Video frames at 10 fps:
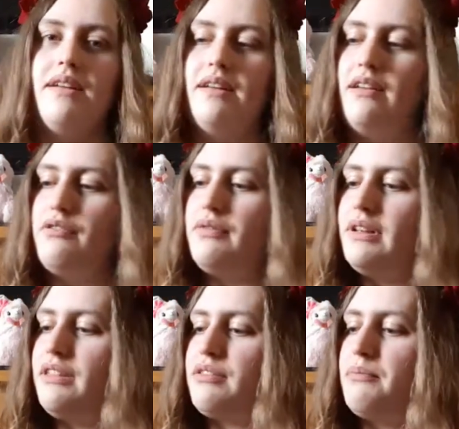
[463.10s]
It's
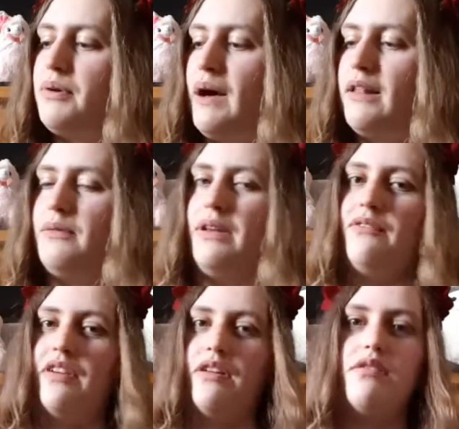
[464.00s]
really simple Halloween
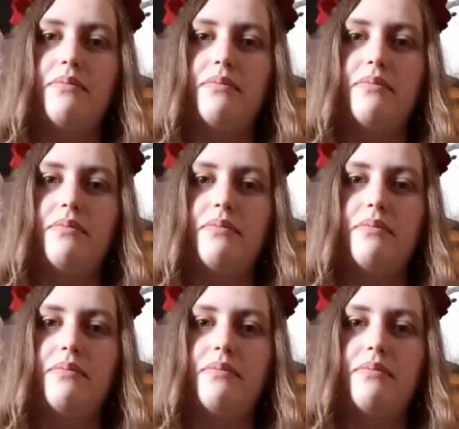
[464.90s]
things,